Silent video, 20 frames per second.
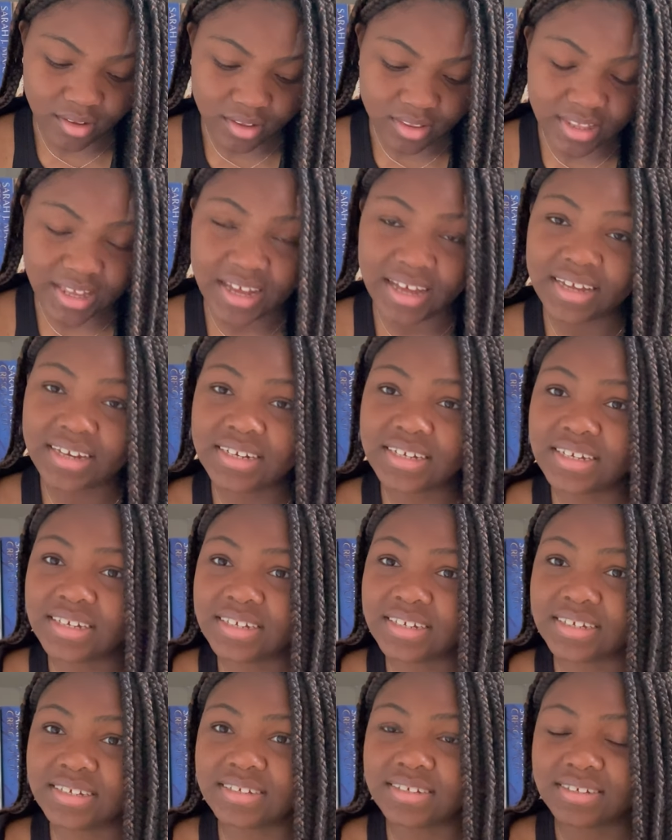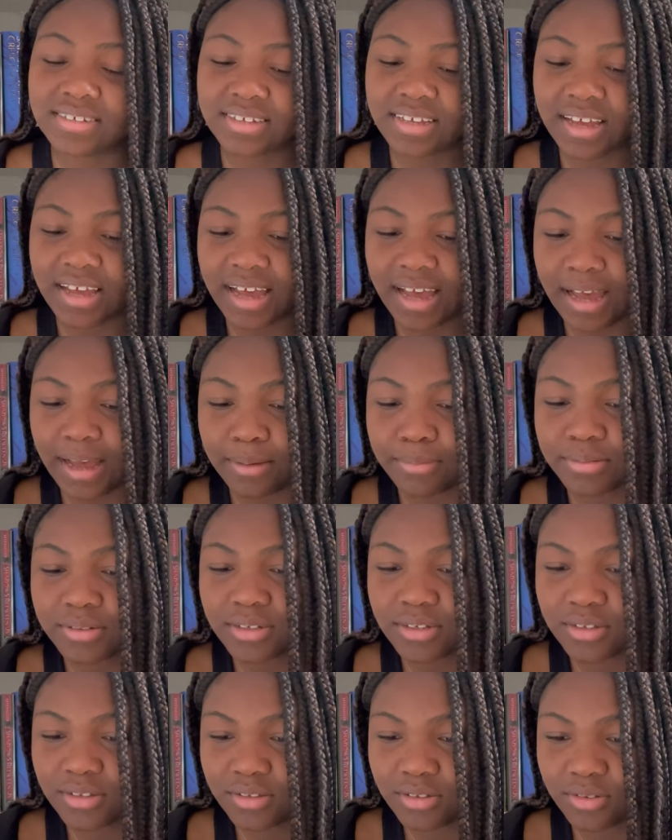That is
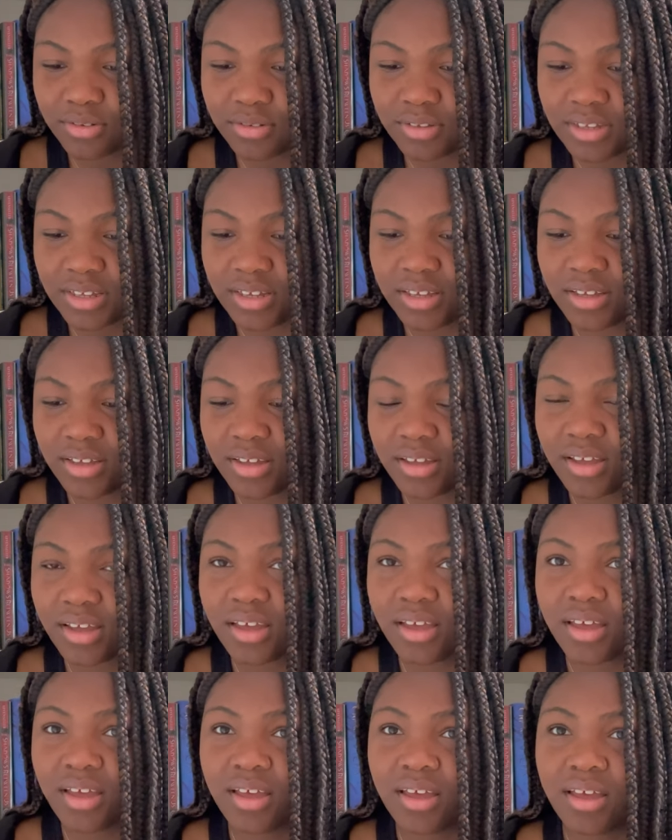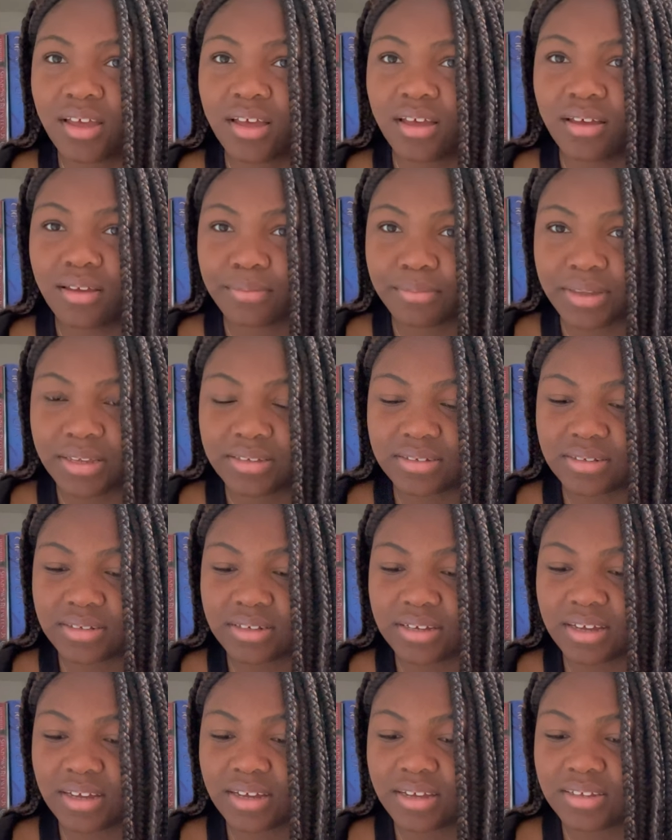absolutely amazing,
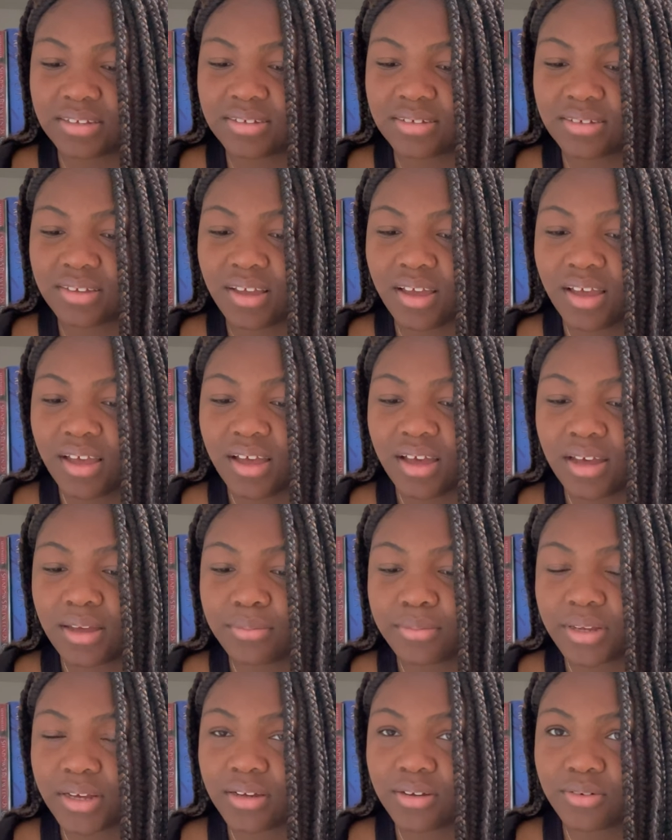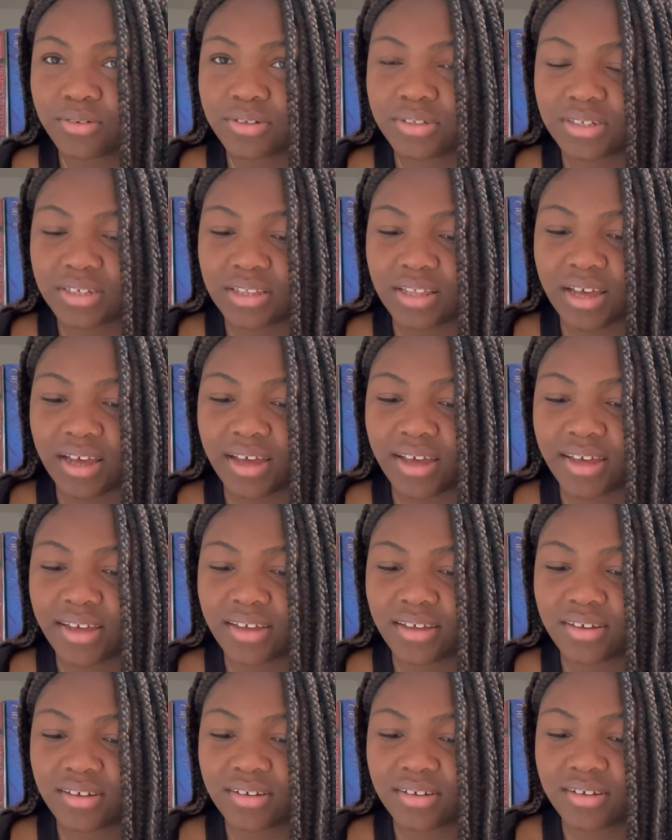guys. I'm not going to
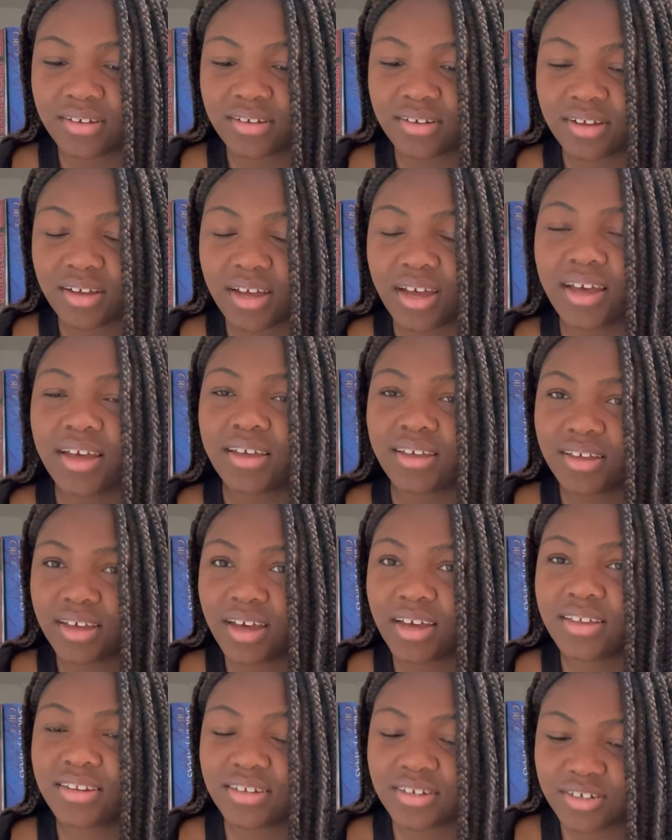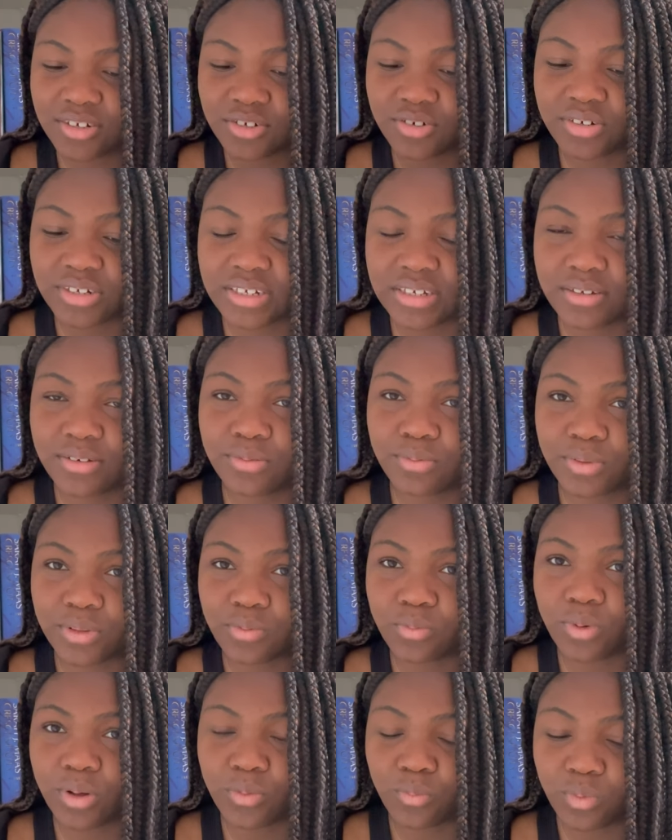lie. I kind of agree
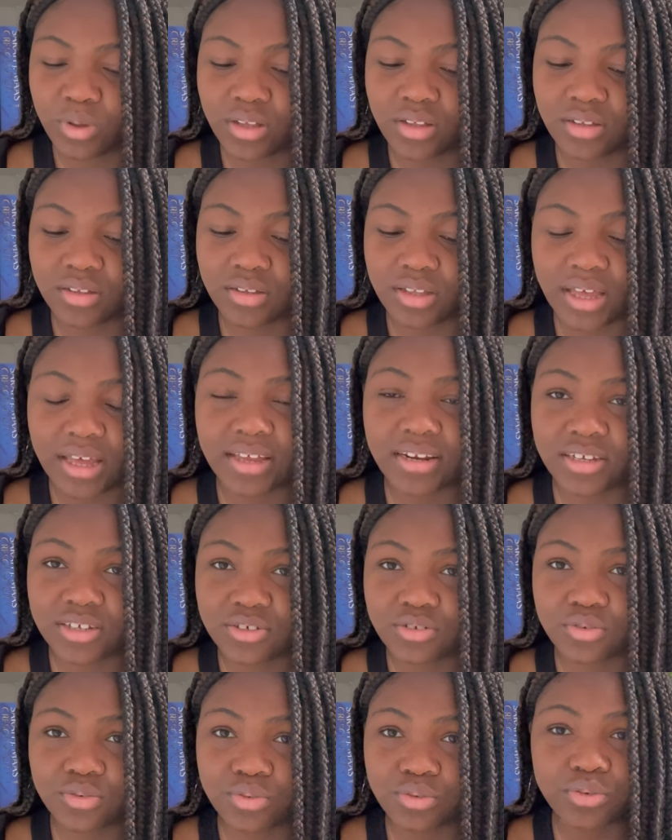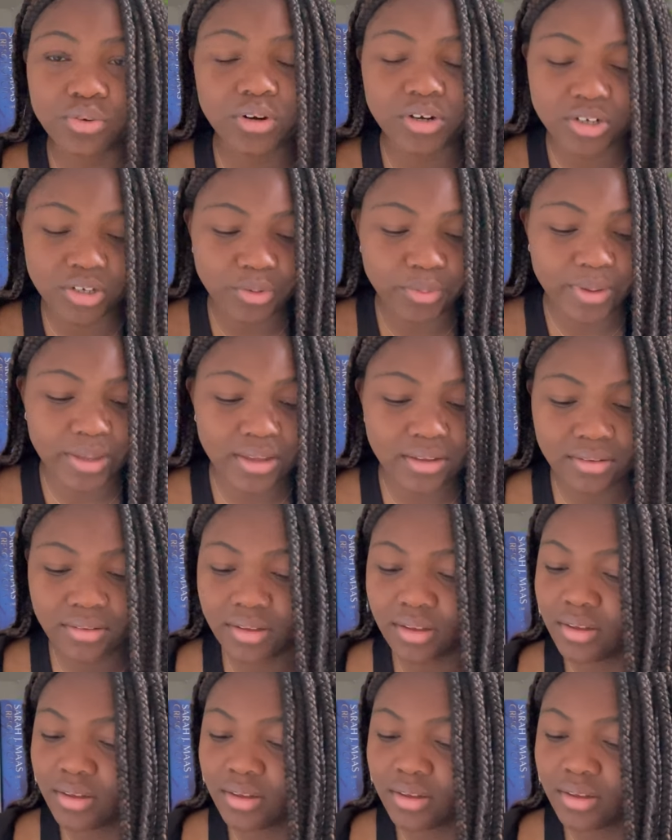with what Will and his crew are doing.